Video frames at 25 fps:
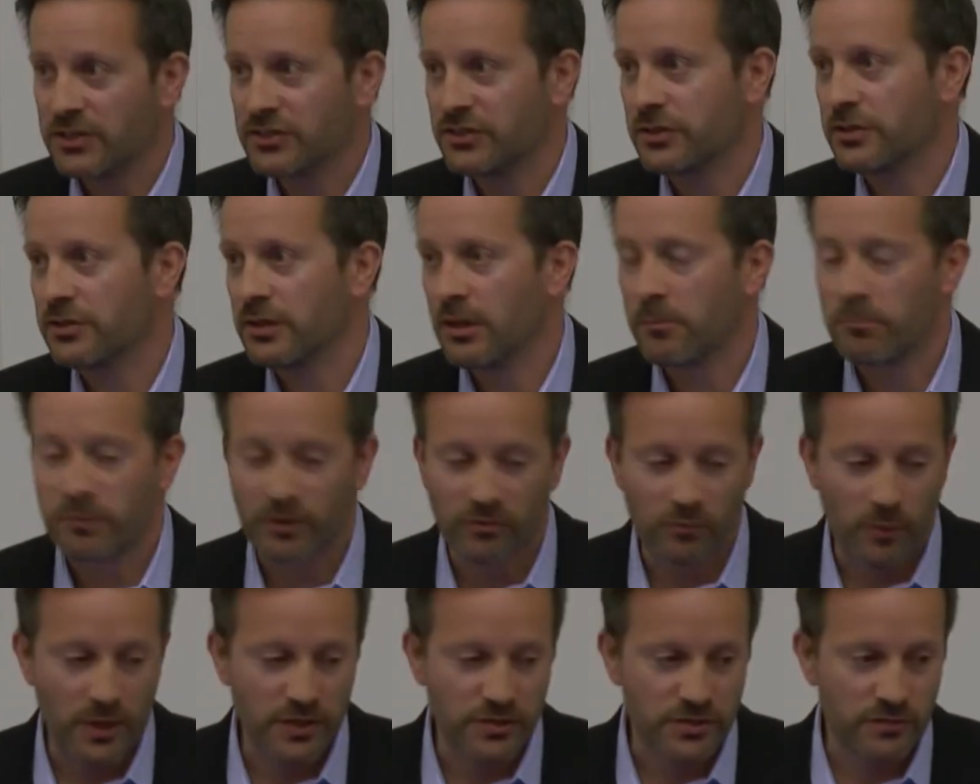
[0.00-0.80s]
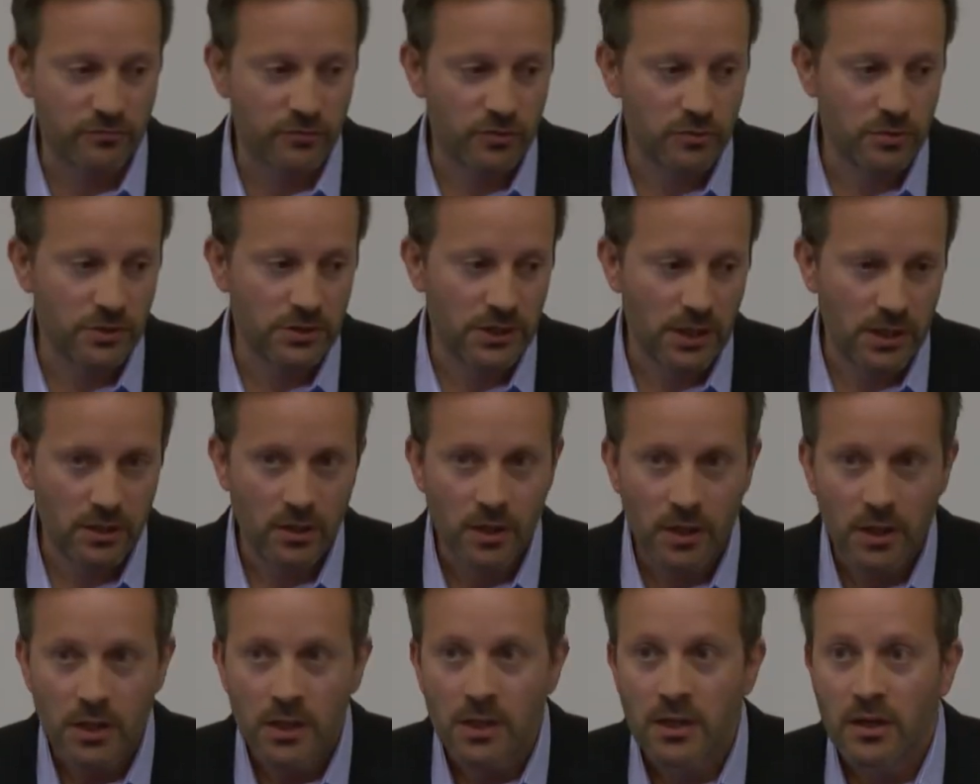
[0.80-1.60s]
There are a number of ways of doing that.
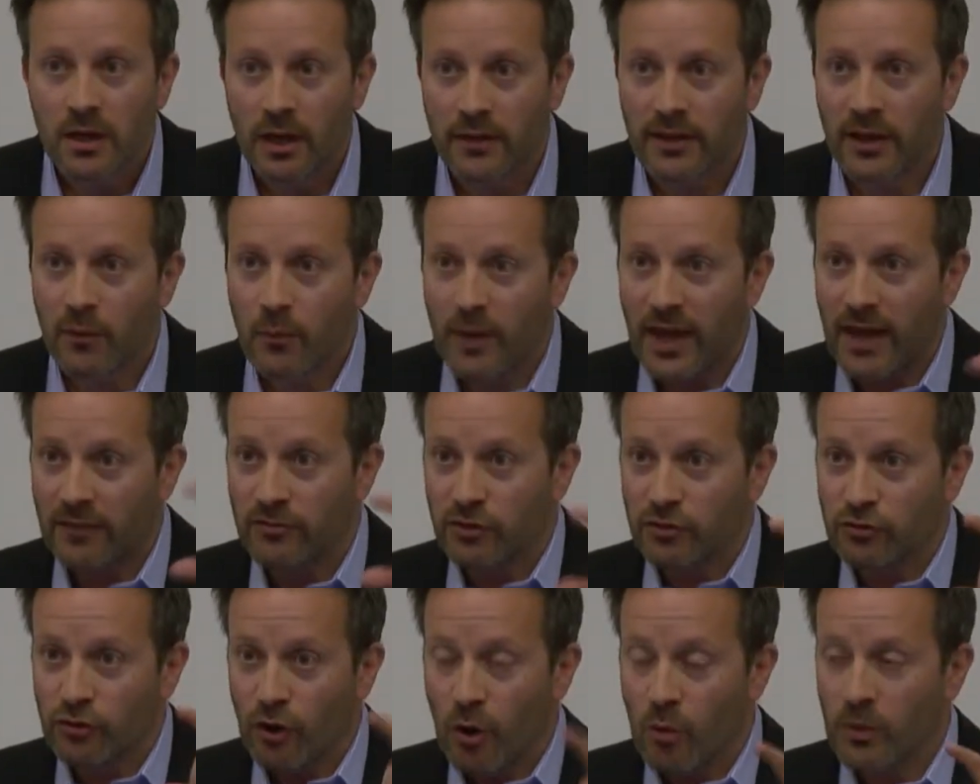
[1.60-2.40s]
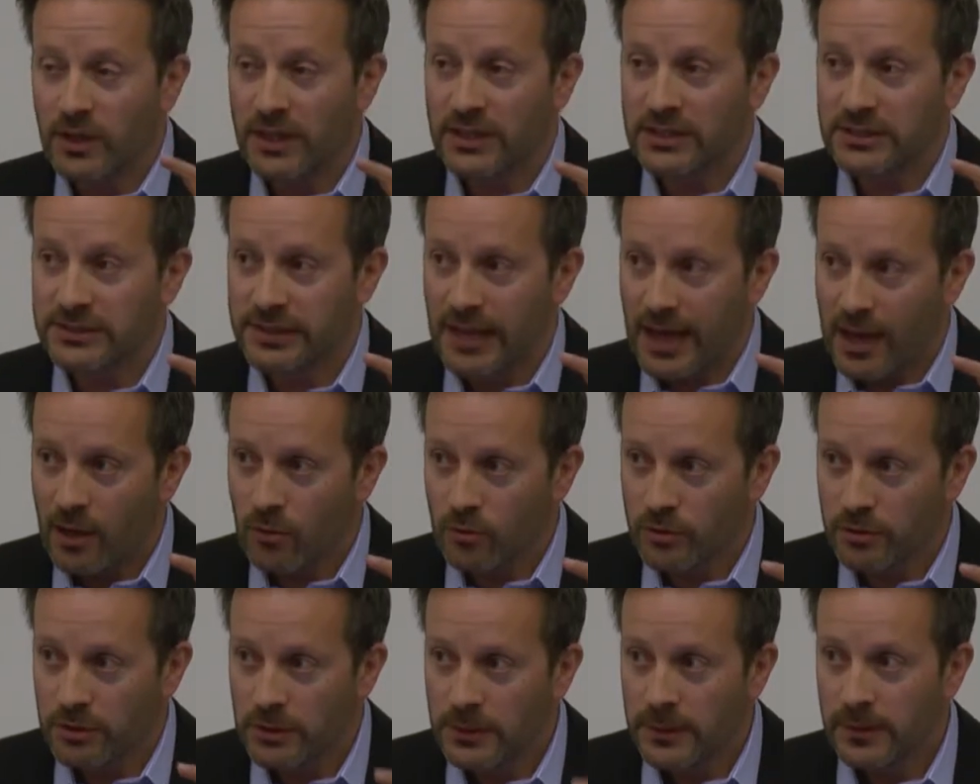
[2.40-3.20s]
And then we have the token cloud.